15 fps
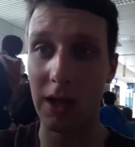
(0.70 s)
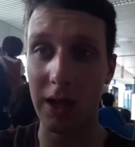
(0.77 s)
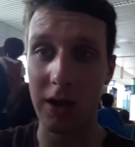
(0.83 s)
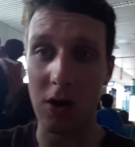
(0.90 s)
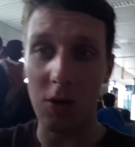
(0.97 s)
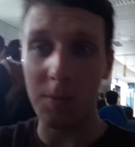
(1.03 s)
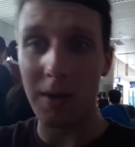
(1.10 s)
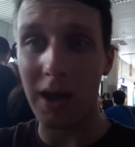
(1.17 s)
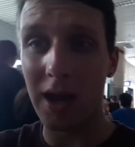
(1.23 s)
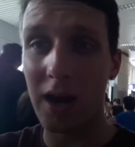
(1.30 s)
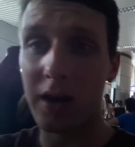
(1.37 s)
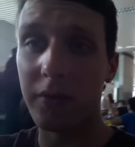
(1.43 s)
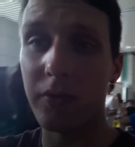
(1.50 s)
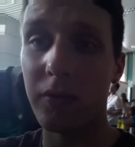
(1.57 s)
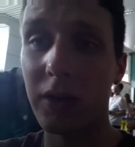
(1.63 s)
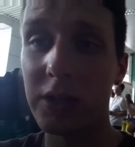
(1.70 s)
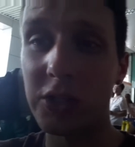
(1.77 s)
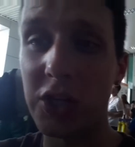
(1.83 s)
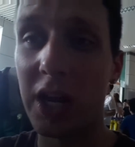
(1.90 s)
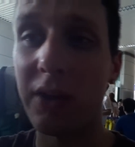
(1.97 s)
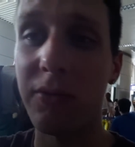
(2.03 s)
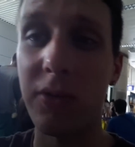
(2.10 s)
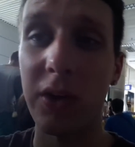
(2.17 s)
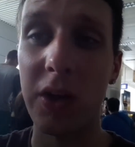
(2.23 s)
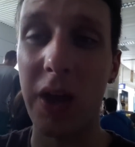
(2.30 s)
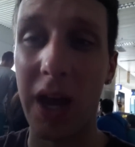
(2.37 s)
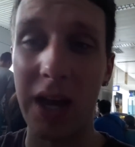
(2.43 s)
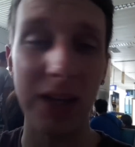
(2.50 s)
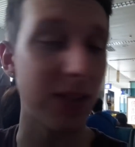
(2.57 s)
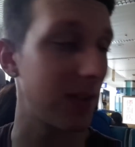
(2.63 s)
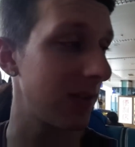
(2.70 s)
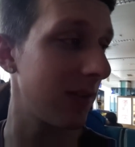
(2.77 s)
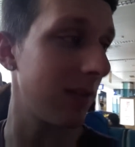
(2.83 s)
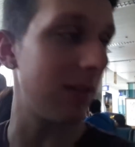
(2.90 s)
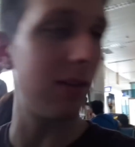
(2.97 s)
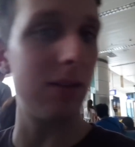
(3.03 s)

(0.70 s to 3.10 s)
I comb my hair and shave for you guys.